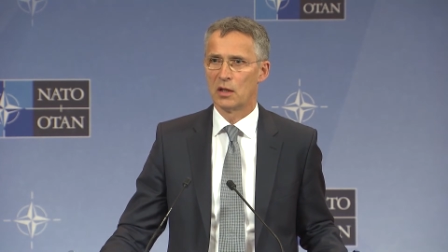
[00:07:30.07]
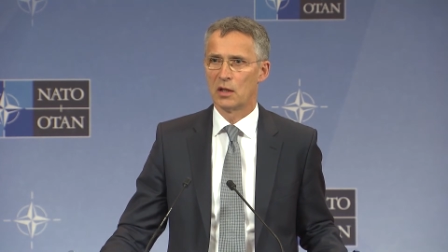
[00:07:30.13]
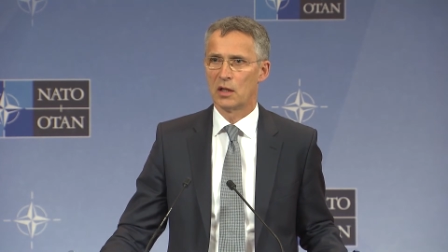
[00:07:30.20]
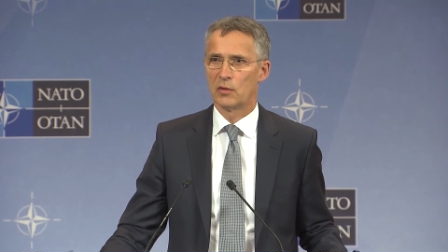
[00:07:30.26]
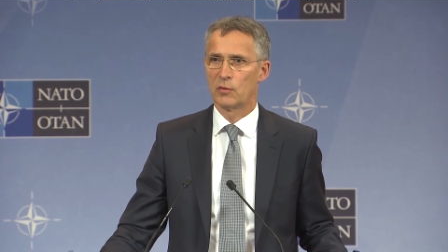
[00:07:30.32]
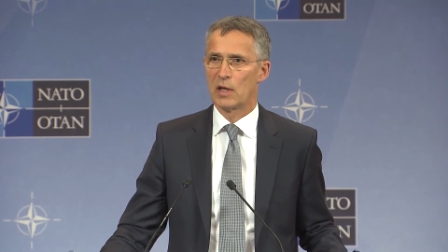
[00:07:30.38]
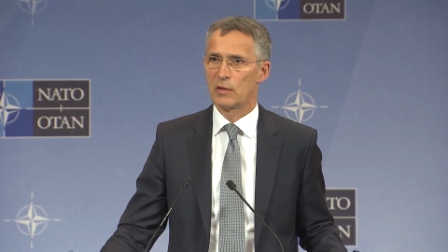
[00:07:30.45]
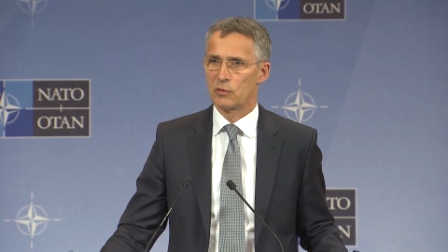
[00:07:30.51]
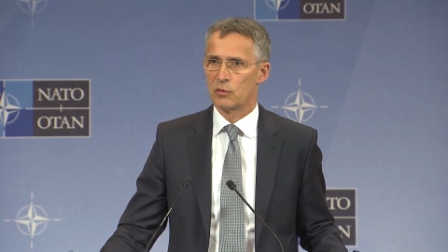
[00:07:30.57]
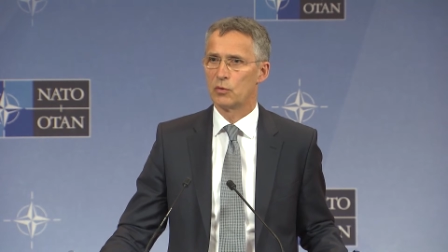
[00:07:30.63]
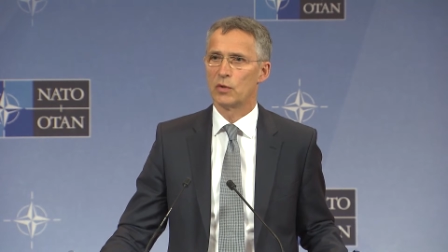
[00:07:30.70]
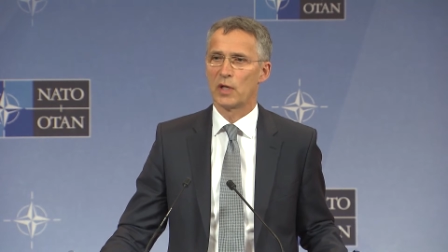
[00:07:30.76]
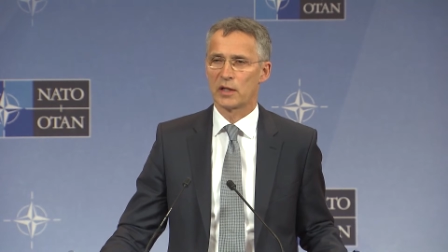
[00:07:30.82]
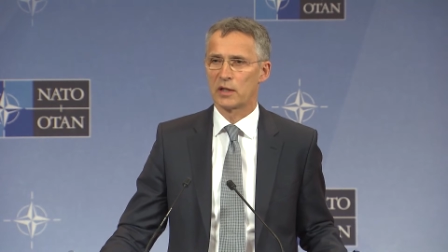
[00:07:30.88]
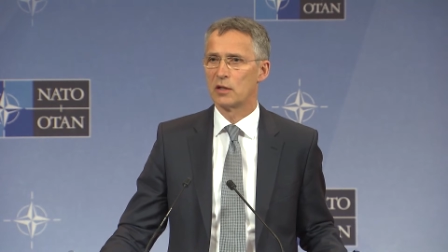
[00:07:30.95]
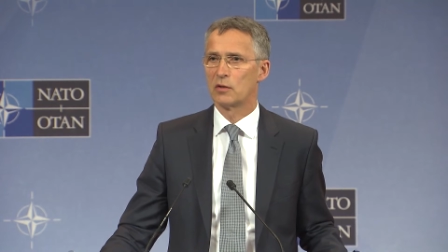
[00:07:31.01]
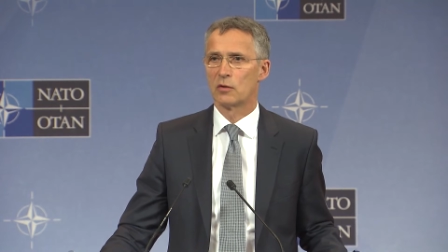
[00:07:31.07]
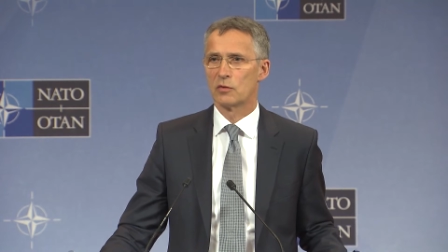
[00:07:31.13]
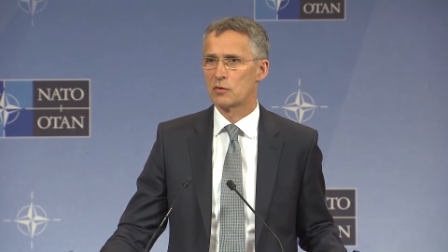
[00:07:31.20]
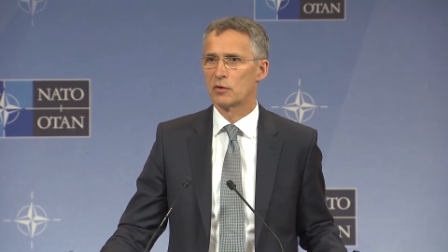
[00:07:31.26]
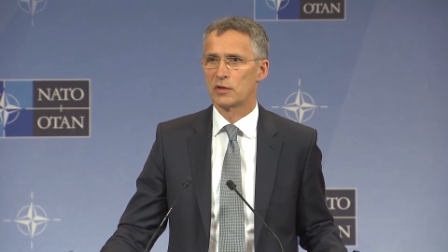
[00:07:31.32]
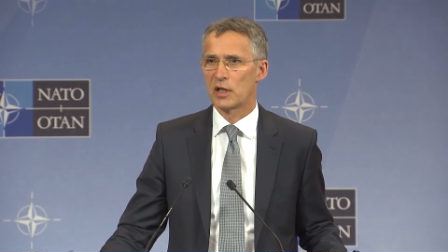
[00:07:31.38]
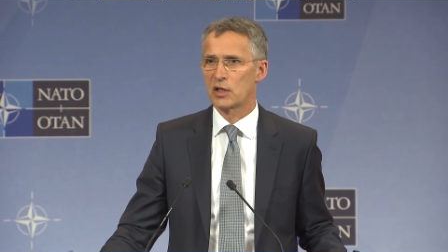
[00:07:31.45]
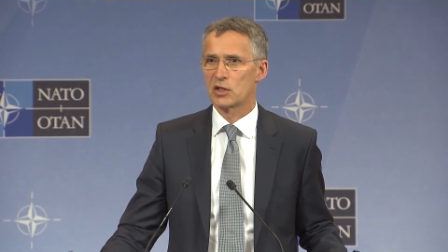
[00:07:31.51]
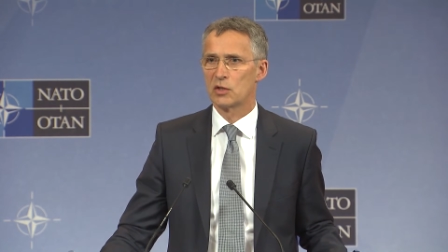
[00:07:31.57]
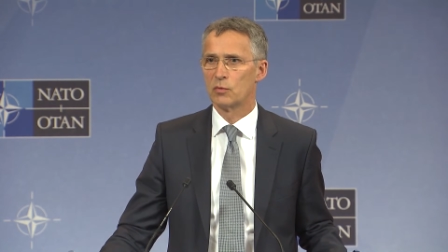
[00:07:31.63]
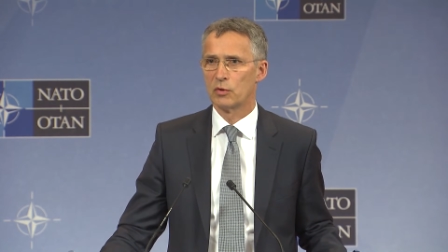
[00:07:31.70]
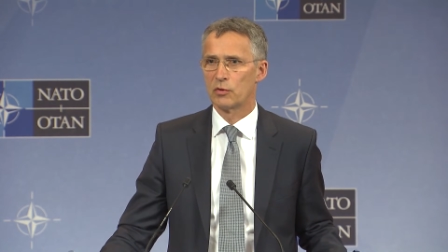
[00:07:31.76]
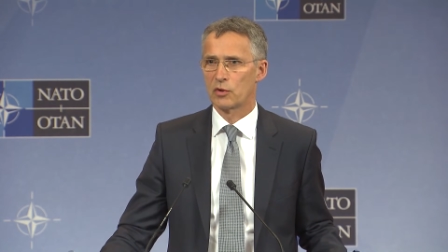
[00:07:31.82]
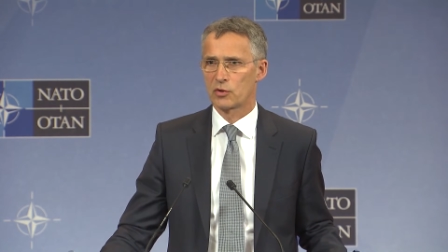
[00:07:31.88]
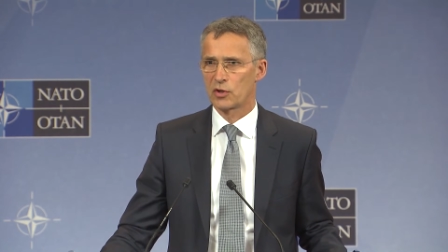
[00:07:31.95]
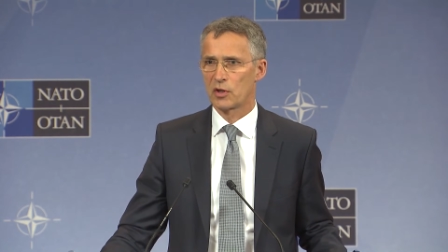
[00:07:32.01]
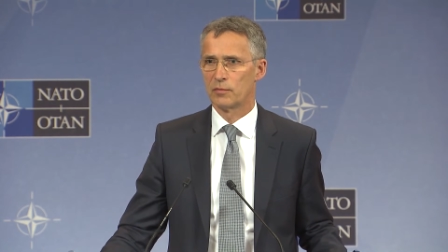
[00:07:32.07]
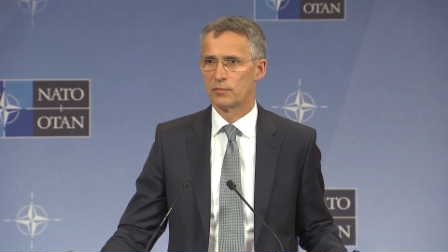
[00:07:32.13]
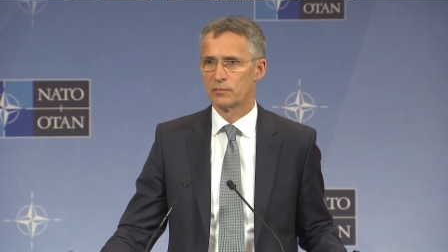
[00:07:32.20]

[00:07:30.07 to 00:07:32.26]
And we have to do that in consultation with Russia.